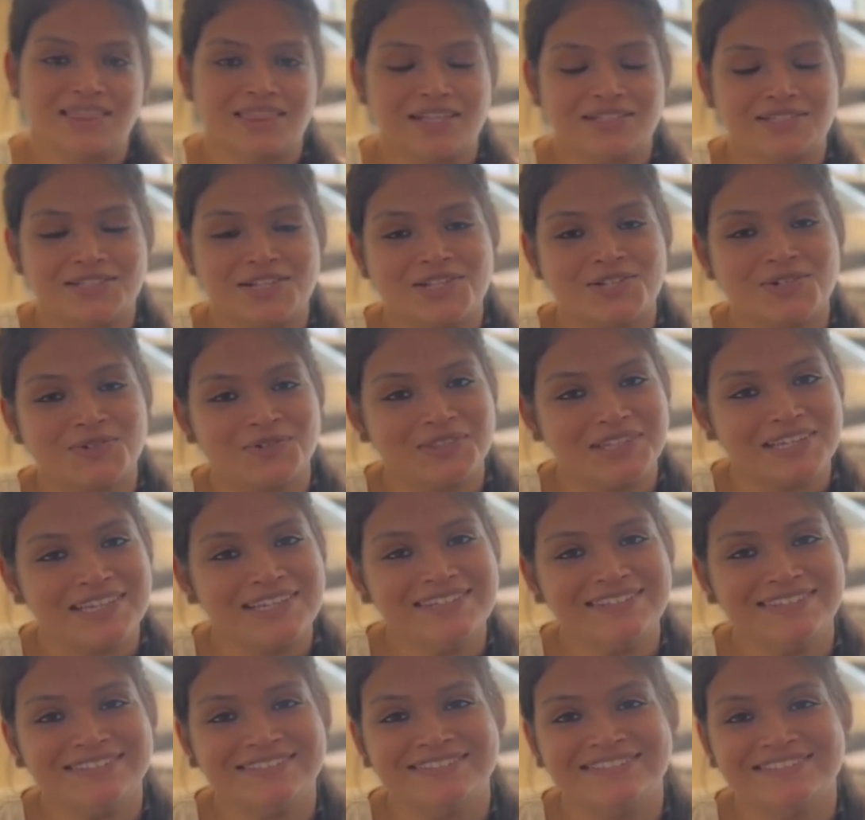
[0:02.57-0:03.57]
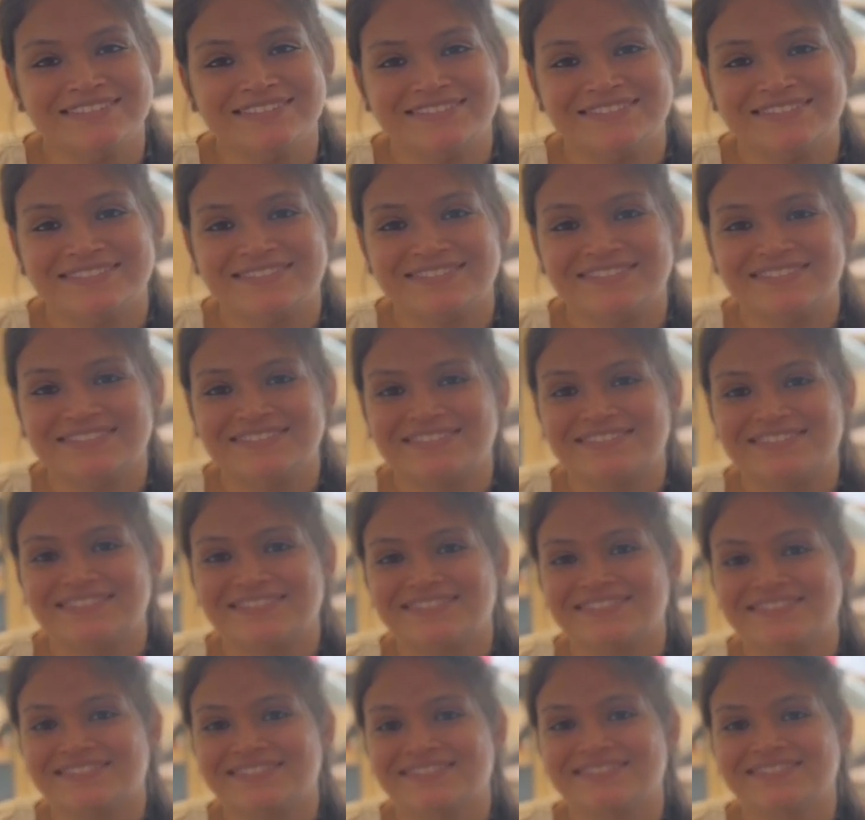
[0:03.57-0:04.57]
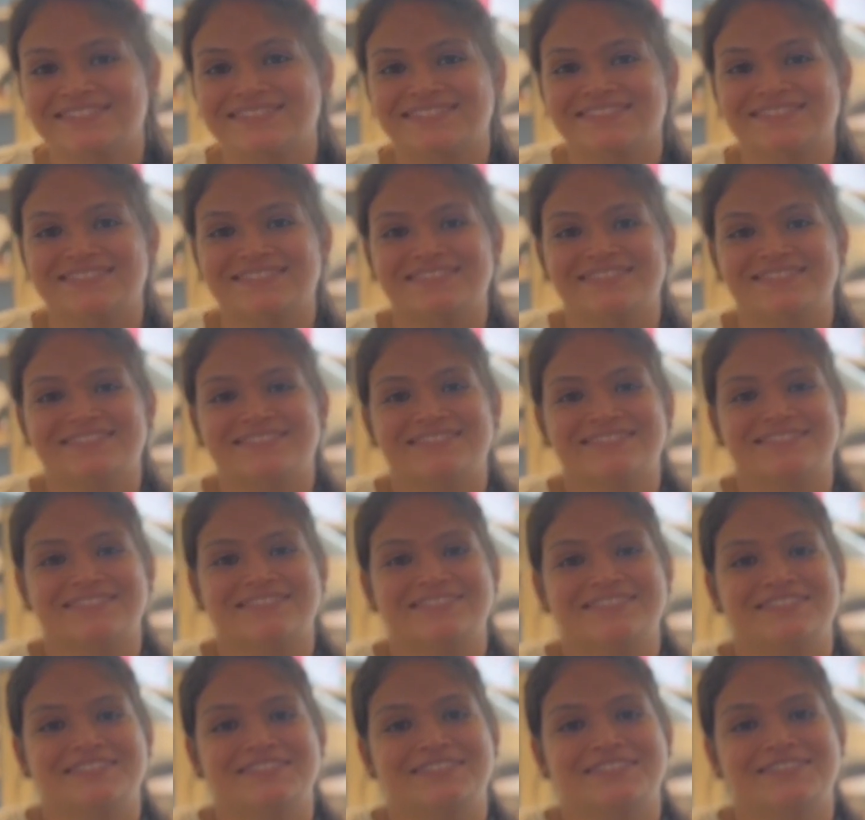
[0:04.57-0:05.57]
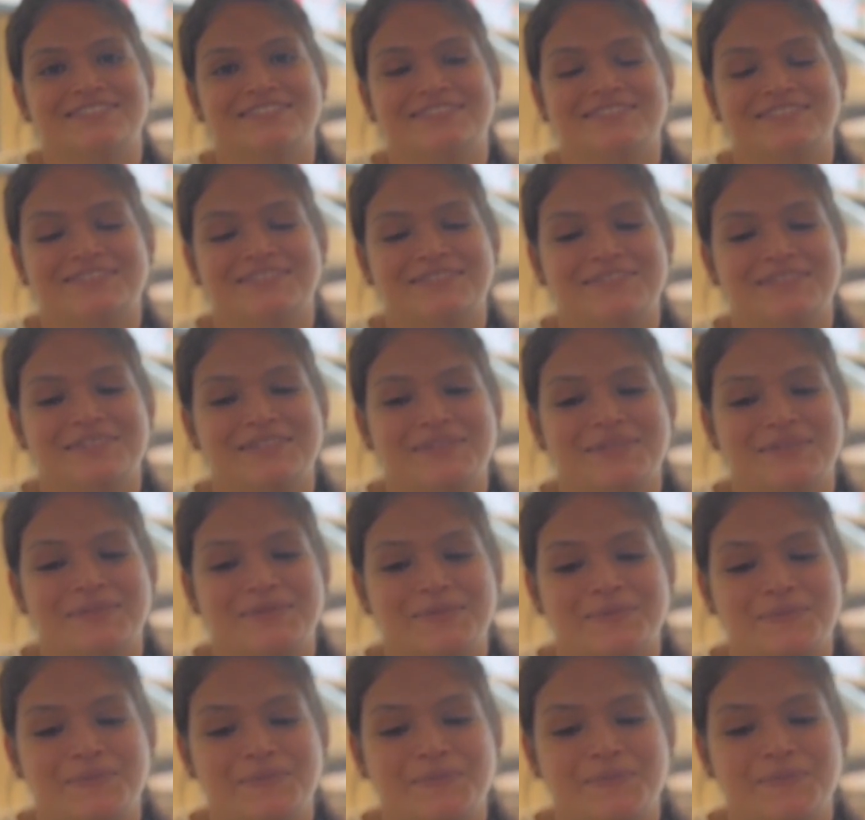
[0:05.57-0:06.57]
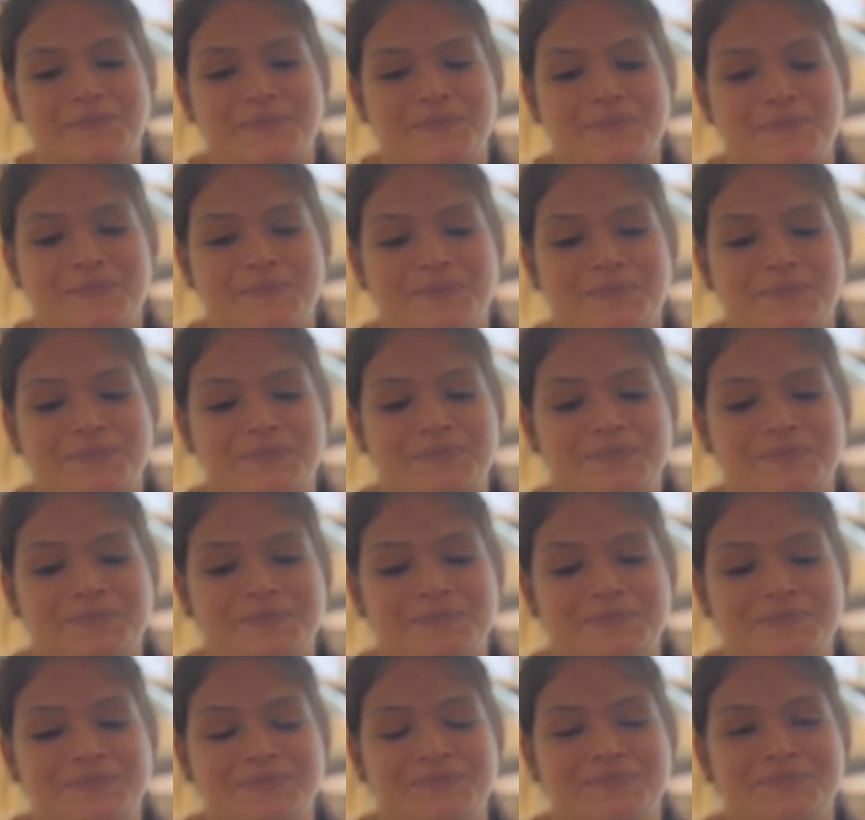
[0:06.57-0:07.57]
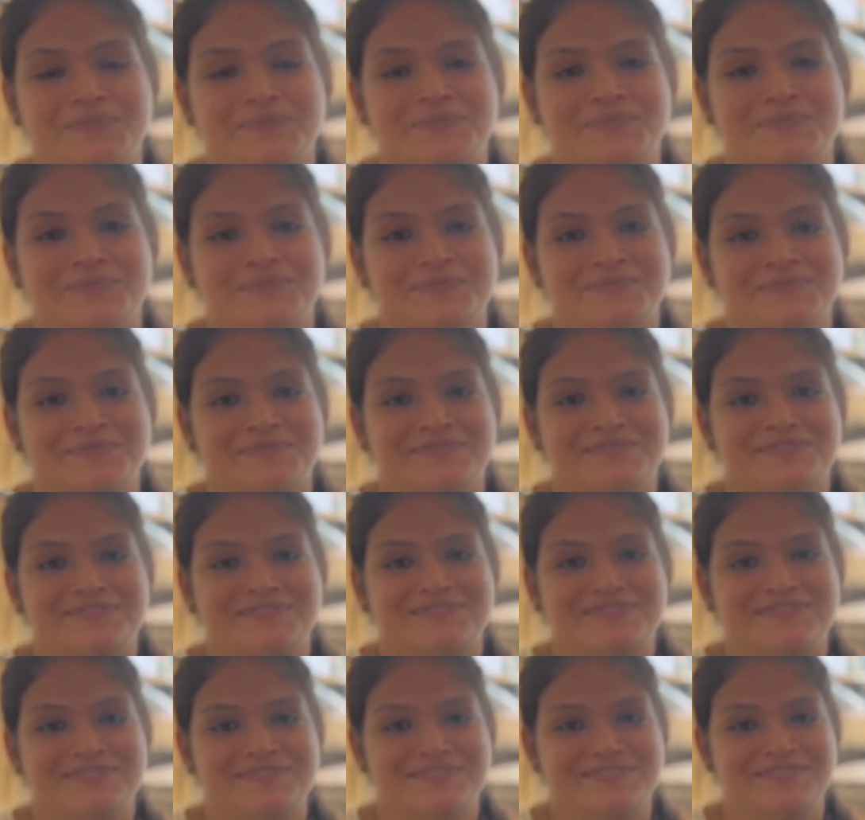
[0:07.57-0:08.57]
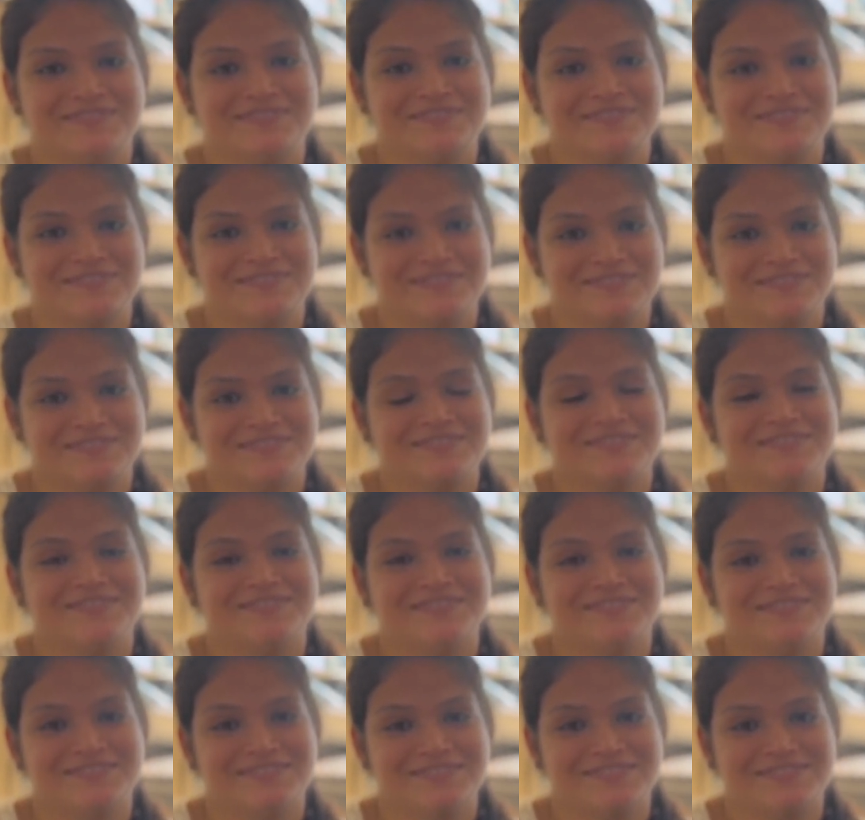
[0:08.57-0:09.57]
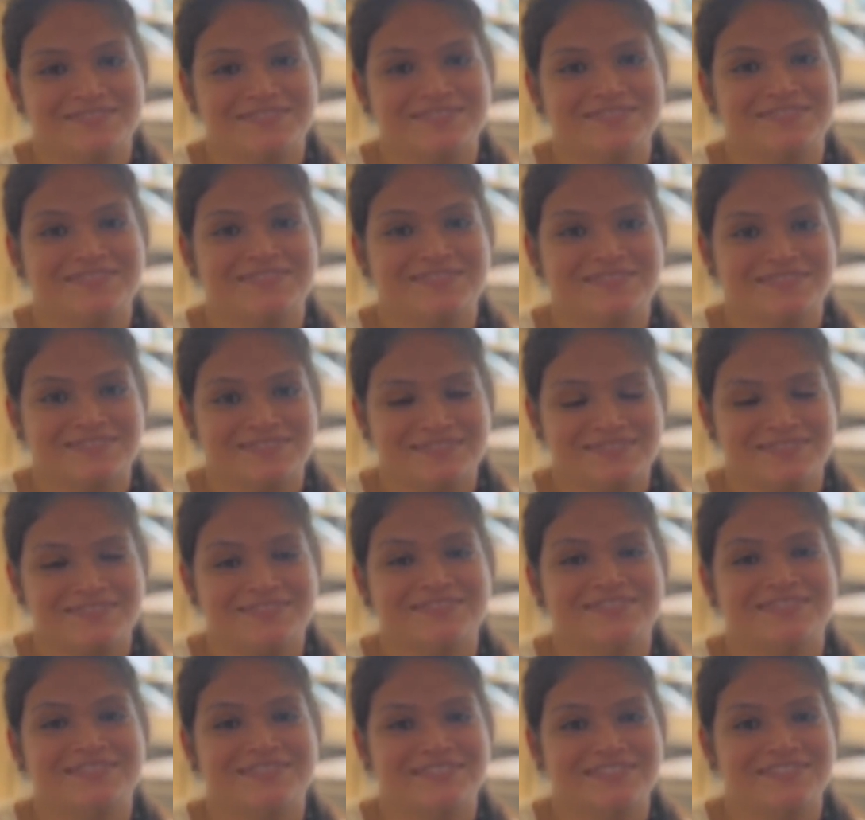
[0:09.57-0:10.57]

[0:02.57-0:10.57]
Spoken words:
(silent)